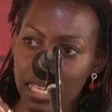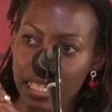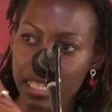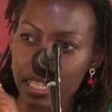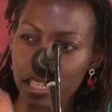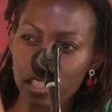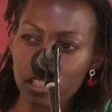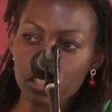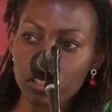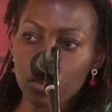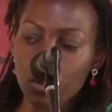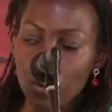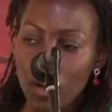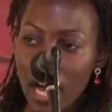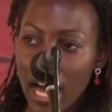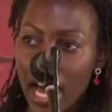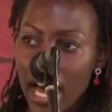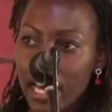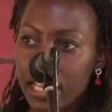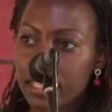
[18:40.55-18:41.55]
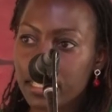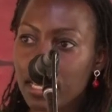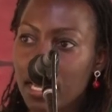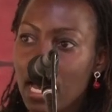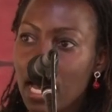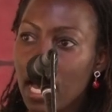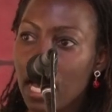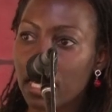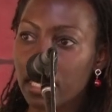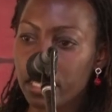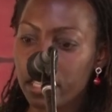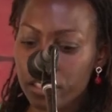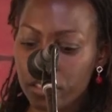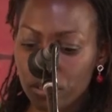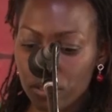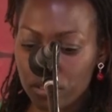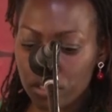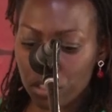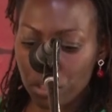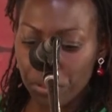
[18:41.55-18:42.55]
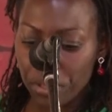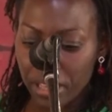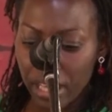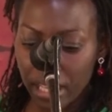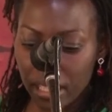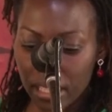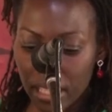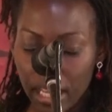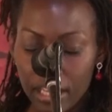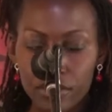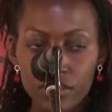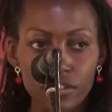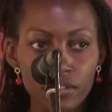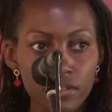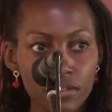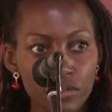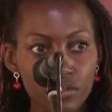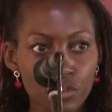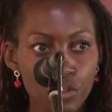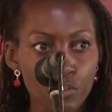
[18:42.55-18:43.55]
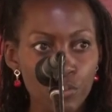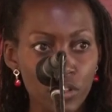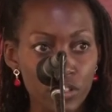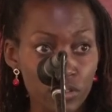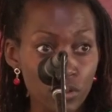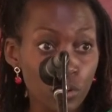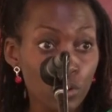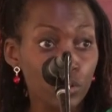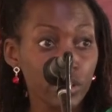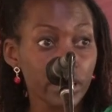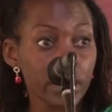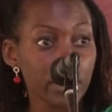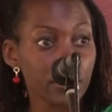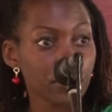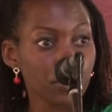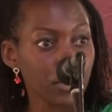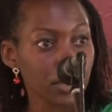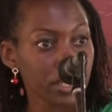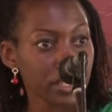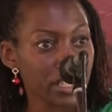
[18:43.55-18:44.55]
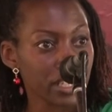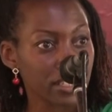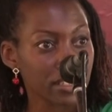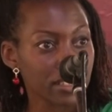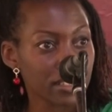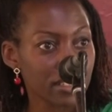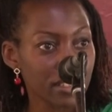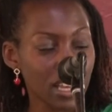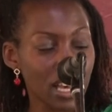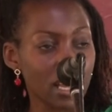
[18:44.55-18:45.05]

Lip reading: Kids who had that last group was called the avoidant.